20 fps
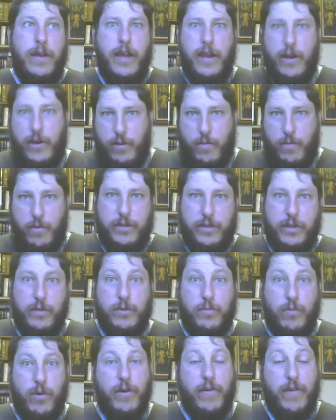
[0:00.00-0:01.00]
In other words, he
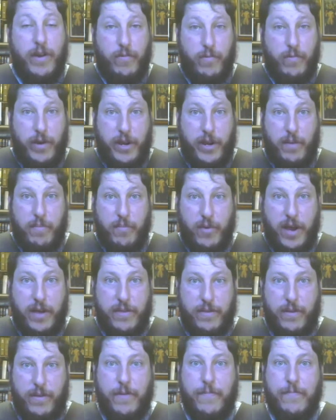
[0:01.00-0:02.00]
was running a brothel,